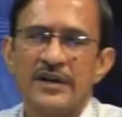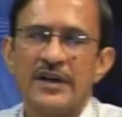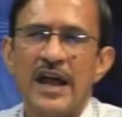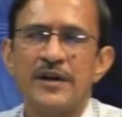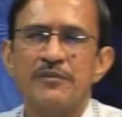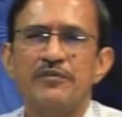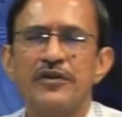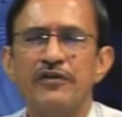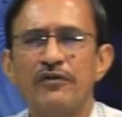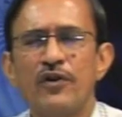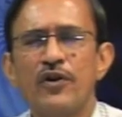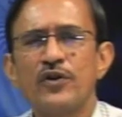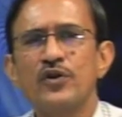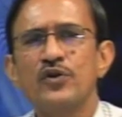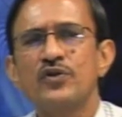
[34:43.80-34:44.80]
and
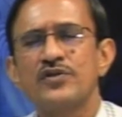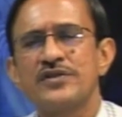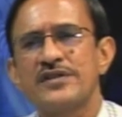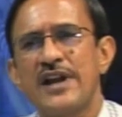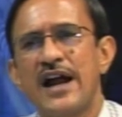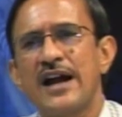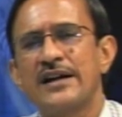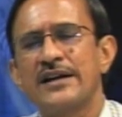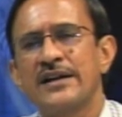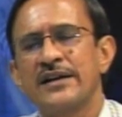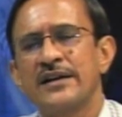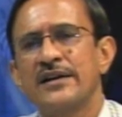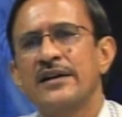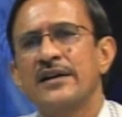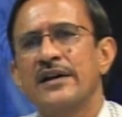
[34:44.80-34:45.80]
before you start
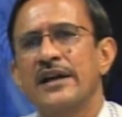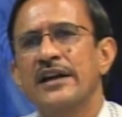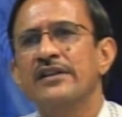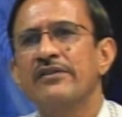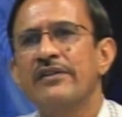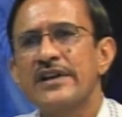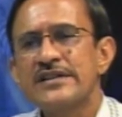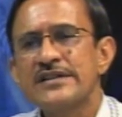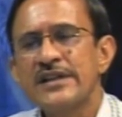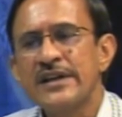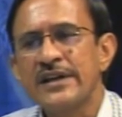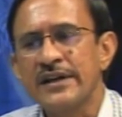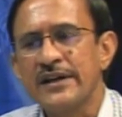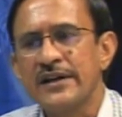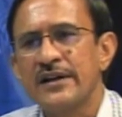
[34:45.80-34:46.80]

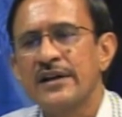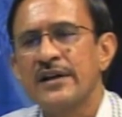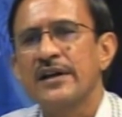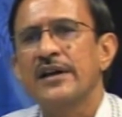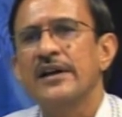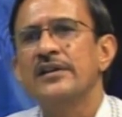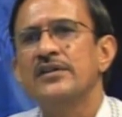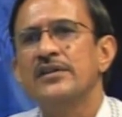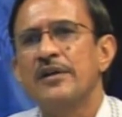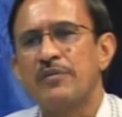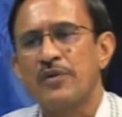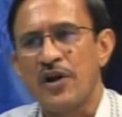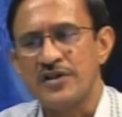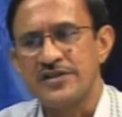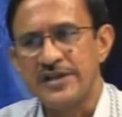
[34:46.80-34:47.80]
investing in the
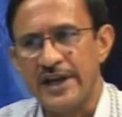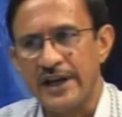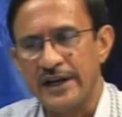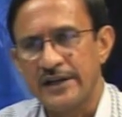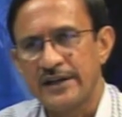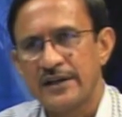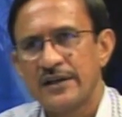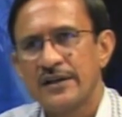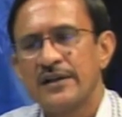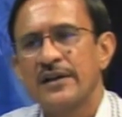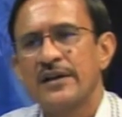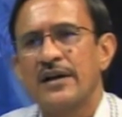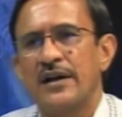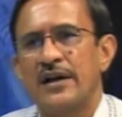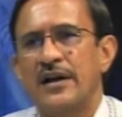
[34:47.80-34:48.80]
project,
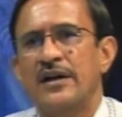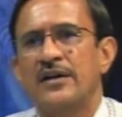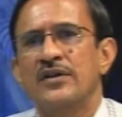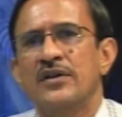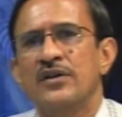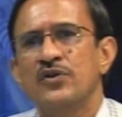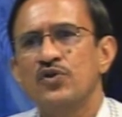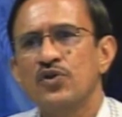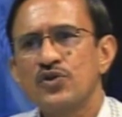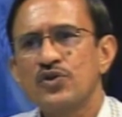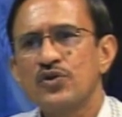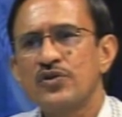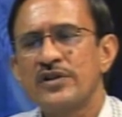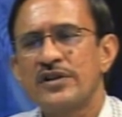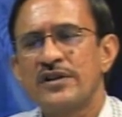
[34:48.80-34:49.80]
you
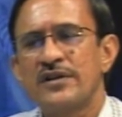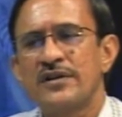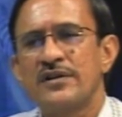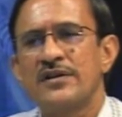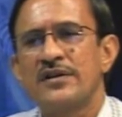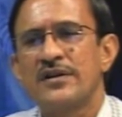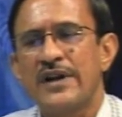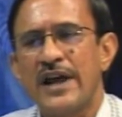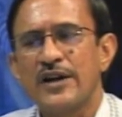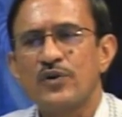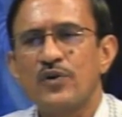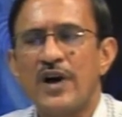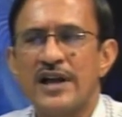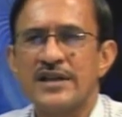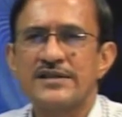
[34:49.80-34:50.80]
should try to
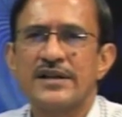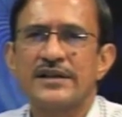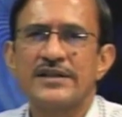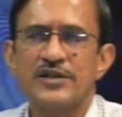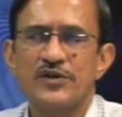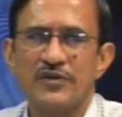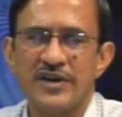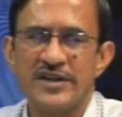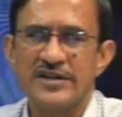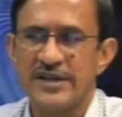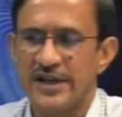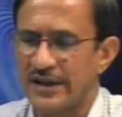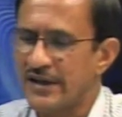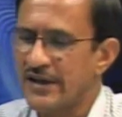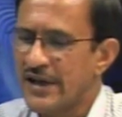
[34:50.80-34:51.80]
answer this
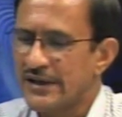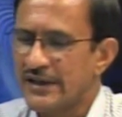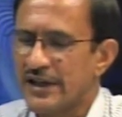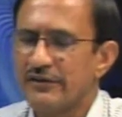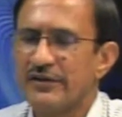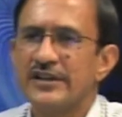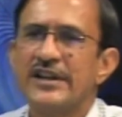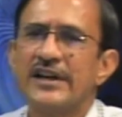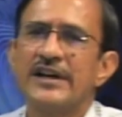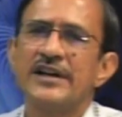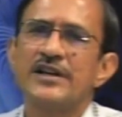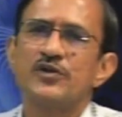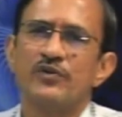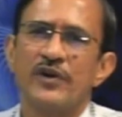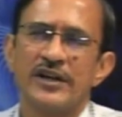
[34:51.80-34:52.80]
question that whether it
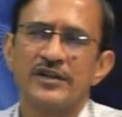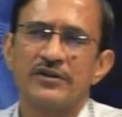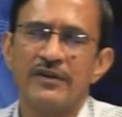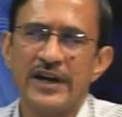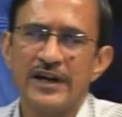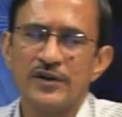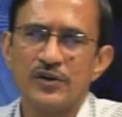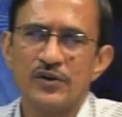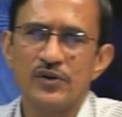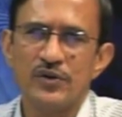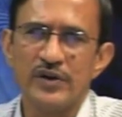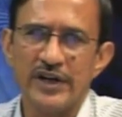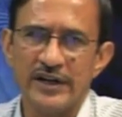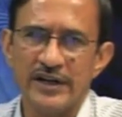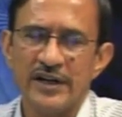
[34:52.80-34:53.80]
is worthwhile to do
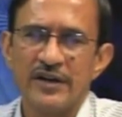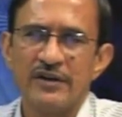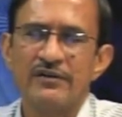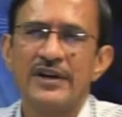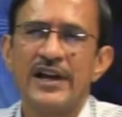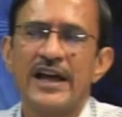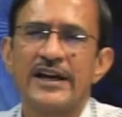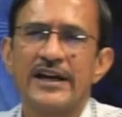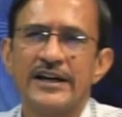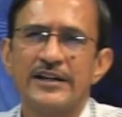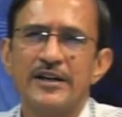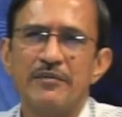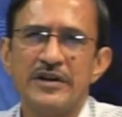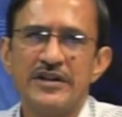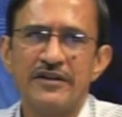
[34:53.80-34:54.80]
it, will I get the
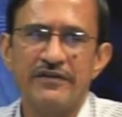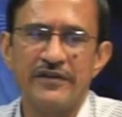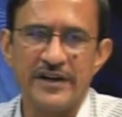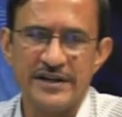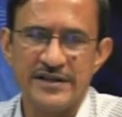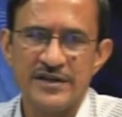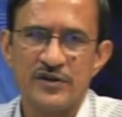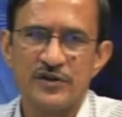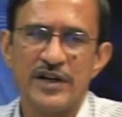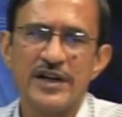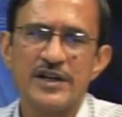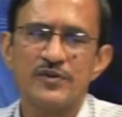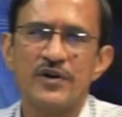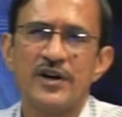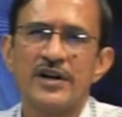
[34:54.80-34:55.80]
benefits. So, that
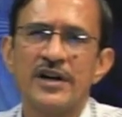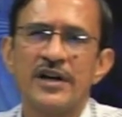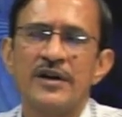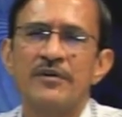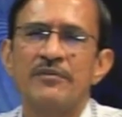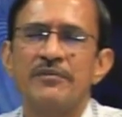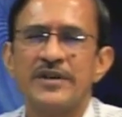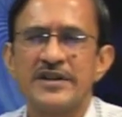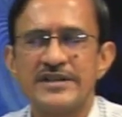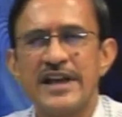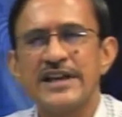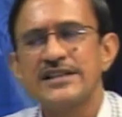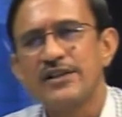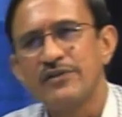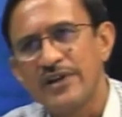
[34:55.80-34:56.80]
is what
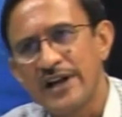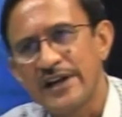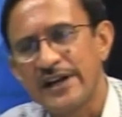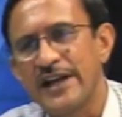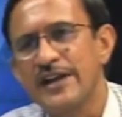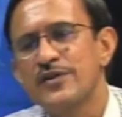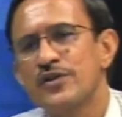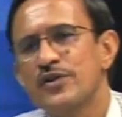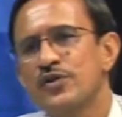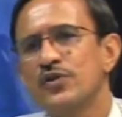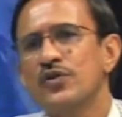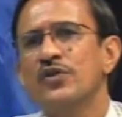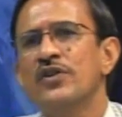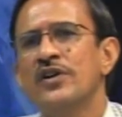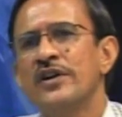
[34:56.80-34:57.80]
precisely we are trying to
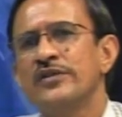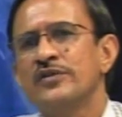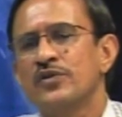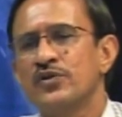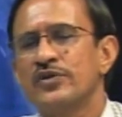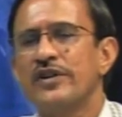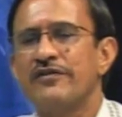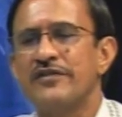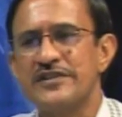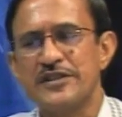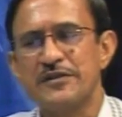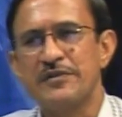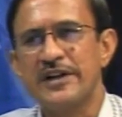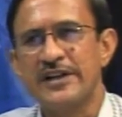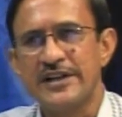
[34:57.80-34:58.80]
do through the
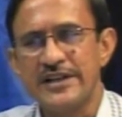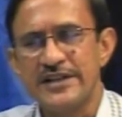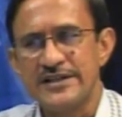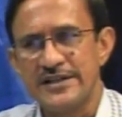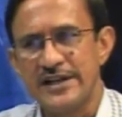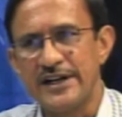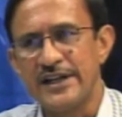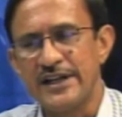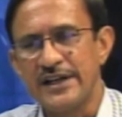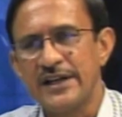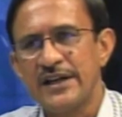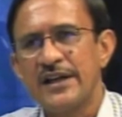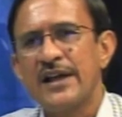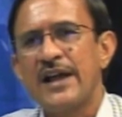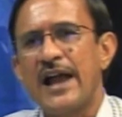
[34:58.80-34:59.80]
feasibility study,
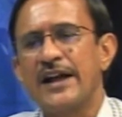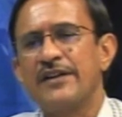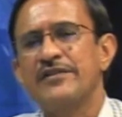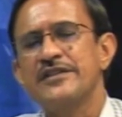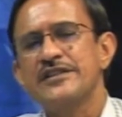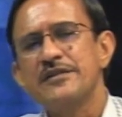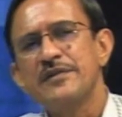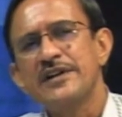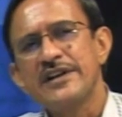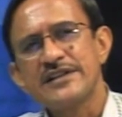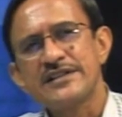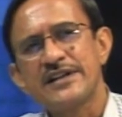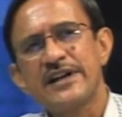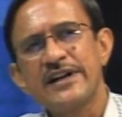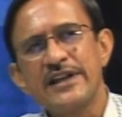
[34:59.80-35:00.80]
and feasibility
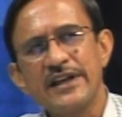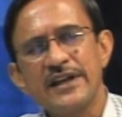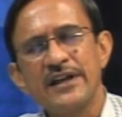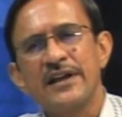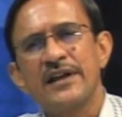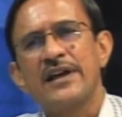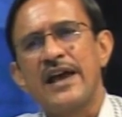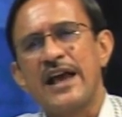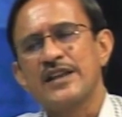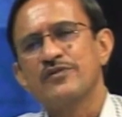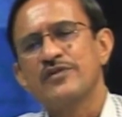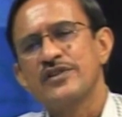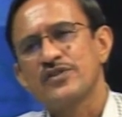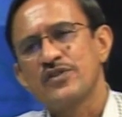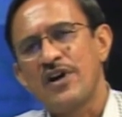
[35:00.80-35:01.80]
study, as
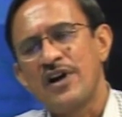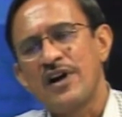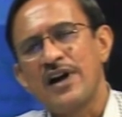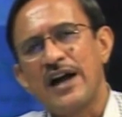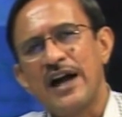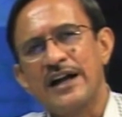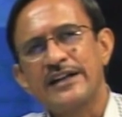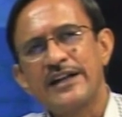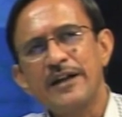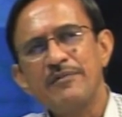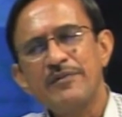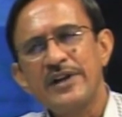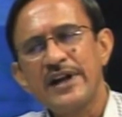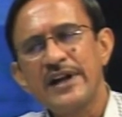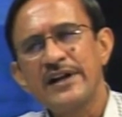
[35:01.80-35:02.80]
we saw,
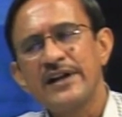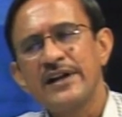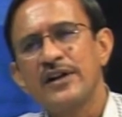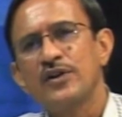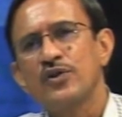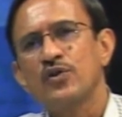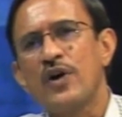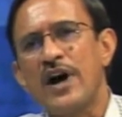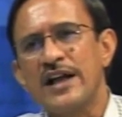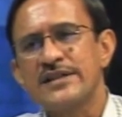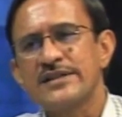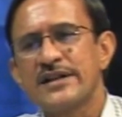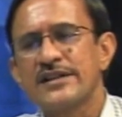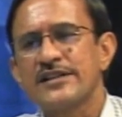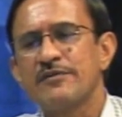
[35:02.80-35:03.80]
attempted to
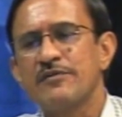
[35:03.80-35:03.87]
answer some